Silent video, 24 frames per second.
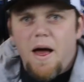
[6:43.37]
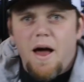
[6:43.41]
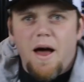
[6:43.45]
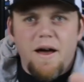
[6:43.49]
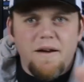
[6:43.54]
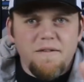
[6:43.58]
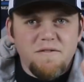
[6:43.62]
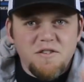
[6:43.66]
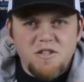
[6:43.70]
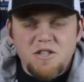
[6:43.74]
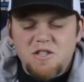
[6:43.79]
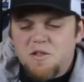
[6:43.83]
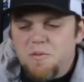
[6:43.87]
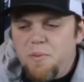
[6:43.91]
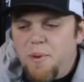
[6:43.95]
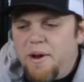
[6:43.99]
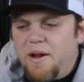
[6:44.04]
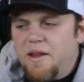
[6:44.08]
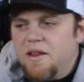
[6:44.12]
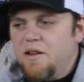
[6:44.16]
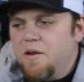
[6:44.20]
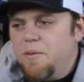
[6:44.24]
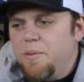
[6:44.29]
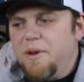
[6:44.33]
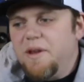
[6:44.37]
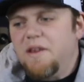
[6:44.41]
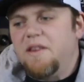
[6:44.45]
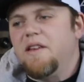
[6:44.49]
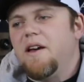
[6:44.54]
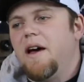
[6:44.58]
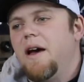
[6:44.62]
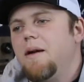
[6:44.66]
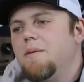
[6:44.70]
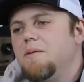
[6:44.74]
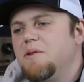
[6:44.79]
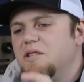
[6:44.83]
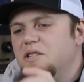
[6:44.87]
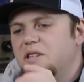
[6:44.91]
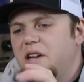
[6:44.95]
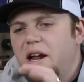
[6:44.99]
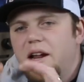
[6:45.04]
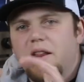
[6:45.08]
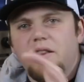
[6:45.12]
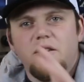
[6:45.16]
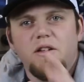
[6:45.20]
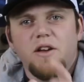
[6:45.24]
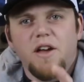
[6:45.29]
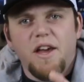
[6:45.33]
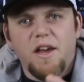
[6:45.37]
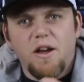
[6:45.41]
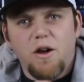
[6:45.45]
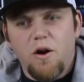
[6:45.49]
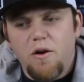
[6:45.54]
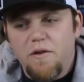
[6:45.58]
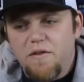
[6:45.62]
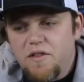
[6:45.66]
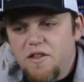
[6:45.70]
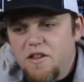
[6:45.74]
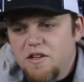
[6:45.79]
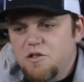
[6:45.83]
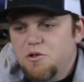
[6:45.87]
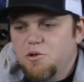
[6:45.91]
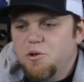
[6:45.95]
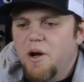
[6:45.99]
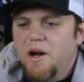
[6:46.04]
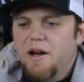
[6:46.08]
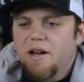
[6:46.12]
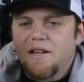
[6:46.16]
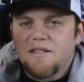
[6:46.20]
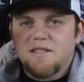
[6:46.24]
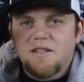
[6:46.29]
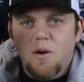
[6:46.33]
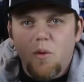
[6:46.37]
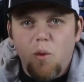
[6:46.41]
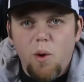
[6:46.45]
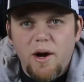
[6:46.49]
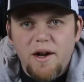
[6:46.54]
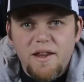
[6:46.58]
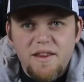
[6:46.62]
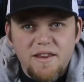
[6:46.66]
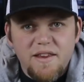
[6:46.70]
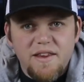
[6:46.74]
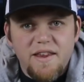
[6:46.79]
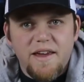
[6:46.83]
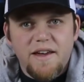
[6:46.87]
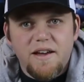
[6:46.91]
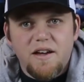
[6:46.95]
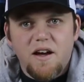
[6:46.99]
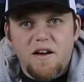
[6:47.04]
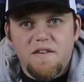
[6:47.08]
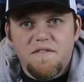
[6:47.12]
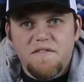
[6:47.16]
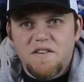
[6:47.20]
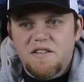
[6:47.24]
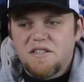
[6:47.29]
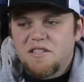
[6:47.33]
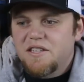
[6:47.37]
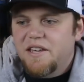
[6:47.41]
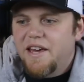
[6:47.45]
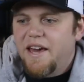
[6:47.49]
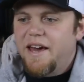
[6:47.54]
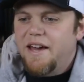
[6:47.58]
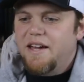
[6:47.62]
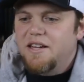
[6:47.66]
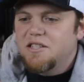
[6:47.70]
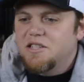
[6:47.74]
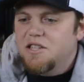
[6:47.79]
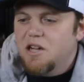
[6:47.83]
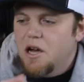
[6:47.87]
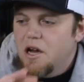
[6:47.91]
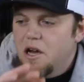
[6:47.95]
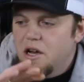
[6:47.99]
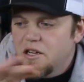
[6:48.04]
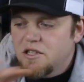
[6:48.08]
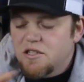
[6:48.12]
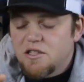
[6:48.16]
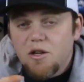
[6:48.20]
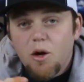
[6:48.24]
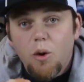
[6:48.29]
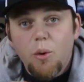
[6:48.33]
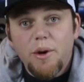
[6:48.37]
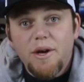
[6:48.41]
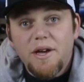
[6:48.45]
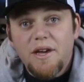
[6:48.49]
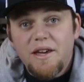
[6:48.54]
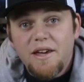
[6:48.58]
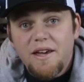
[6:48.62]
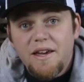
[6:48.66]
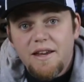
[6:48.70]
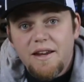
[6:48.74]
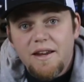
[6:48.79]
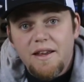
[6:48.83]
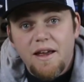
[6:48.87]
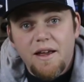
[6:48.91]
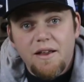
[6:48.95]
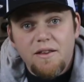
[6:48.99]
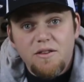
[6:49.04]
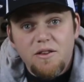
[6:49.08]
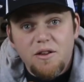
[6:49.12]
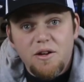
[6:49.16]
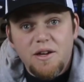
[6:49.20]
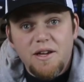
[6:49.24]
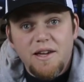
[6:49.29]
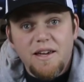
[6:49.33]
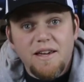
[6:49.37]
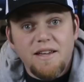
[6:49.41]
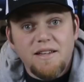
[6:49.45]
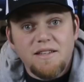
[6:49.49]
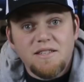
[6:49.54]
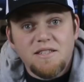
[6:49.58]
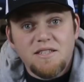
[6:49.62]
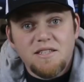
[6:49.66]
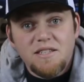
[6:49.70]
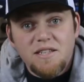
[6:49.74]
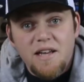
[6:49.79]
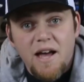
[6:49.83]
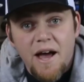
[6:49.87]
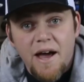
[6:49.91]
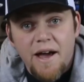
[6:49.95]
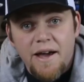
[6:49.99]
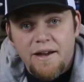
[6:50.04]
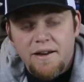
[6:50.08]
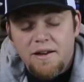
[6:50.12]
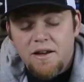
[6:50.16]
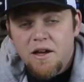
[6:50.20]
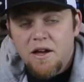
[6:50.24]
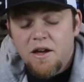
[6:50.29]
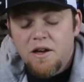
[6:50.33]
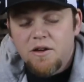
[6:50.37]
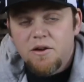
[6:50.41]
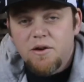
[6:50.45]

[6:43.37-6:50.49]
I've just spent a little bit of time just kind of looking over this truck because I wanted to take off this cage so we can get a look inside.